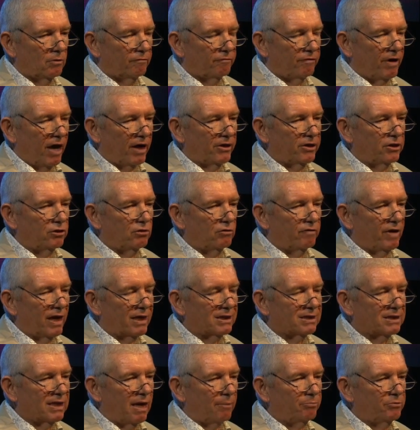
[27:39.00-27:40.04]
Father, you've
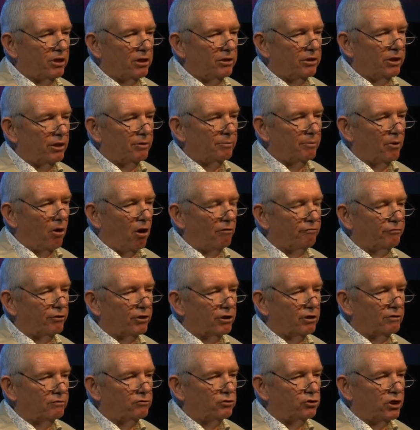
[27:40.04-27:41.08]
accepted the
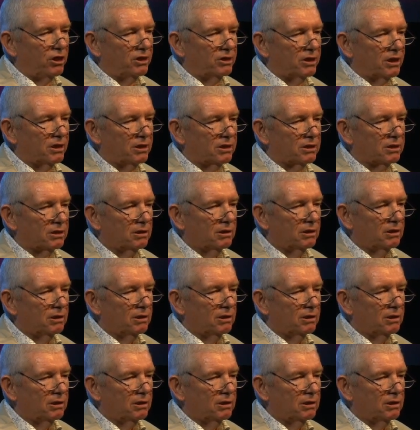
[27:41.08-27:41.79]
offering of Jesus.